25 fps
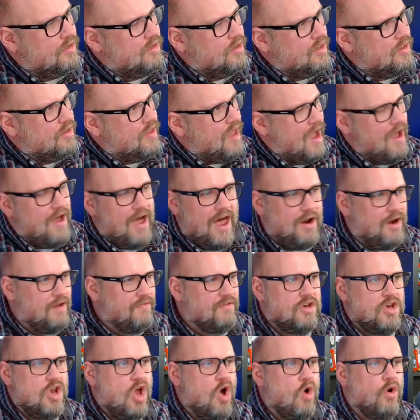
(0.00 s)
I don't
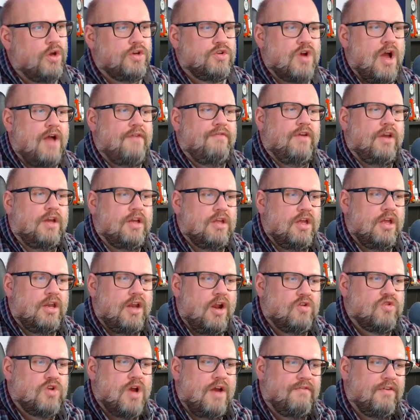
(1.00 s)
even know an
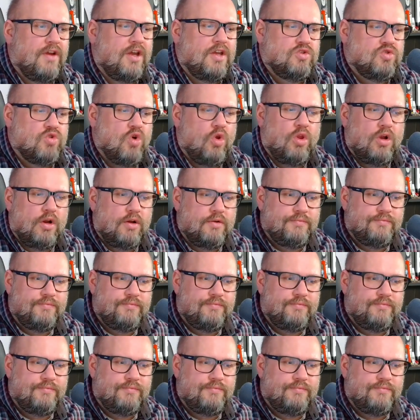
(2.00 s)
air traffic controller.